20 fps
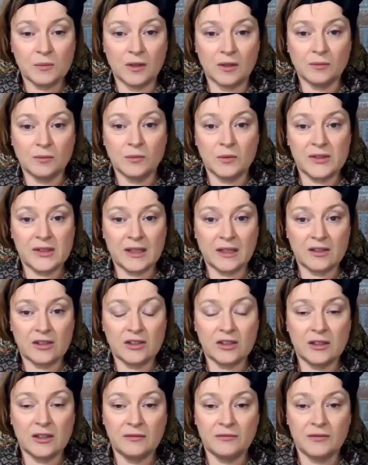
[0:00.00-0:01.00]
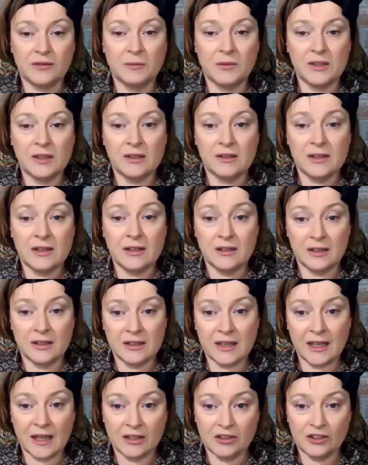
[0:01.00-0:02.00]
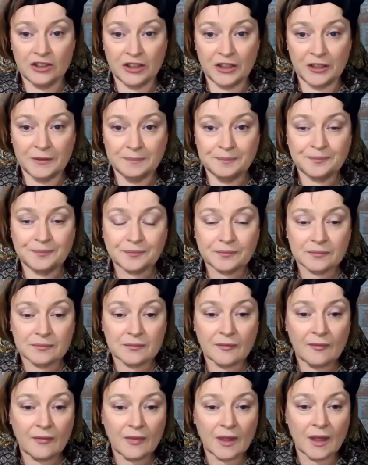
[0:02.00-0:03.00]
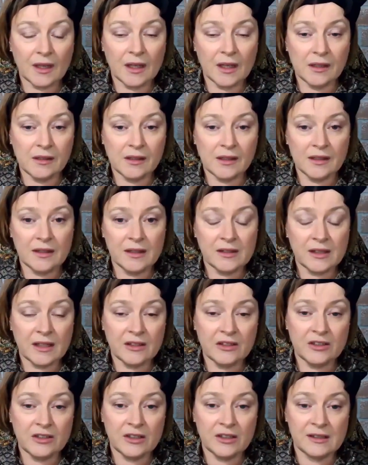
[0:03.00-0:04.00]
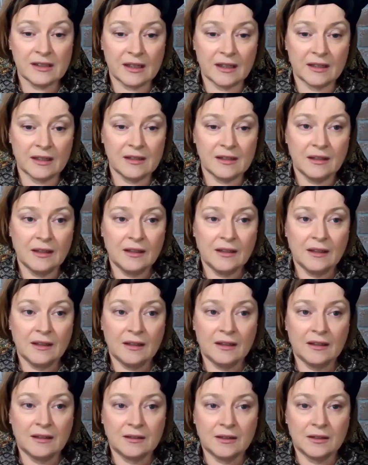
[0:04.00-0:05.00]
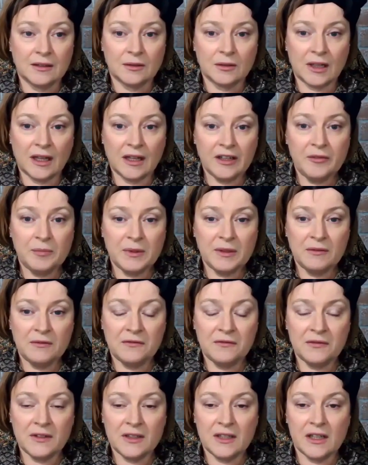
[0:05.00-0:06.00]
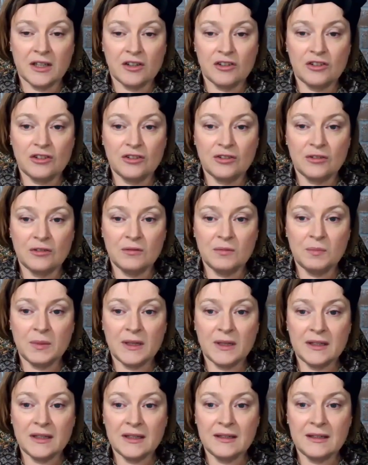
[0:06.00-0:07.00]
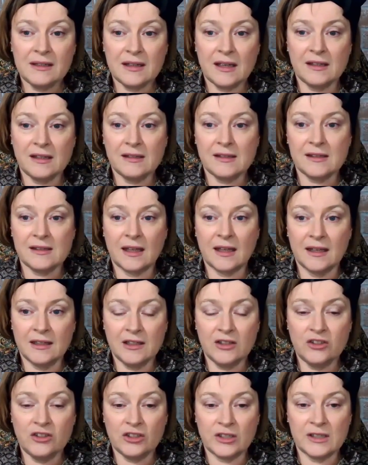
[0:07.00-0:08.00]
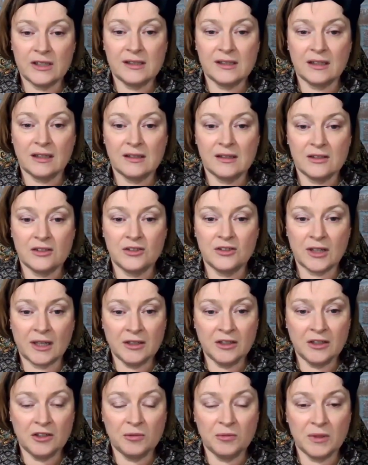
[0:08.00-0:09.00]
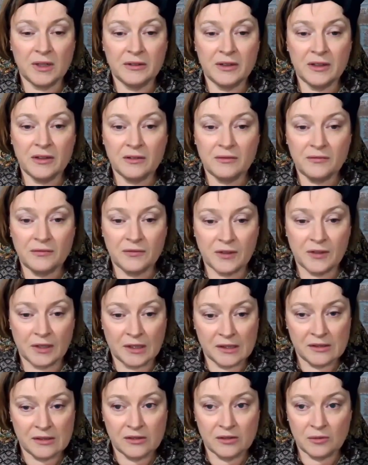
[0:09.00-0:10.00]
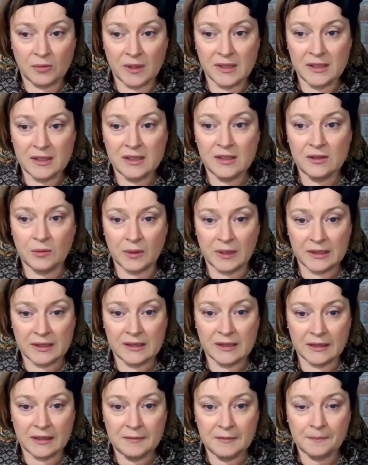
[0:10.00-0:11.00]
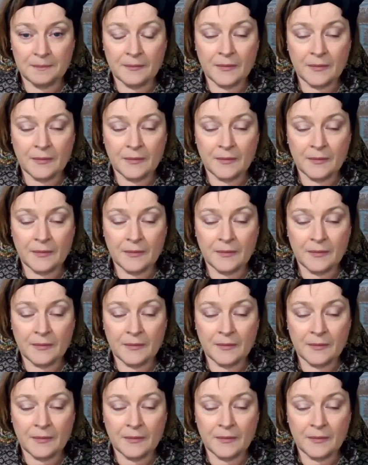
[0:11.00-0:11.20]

one was actually from Natasha. And Natasha said, I've been feeling super intense energy since January the 1st, 2020.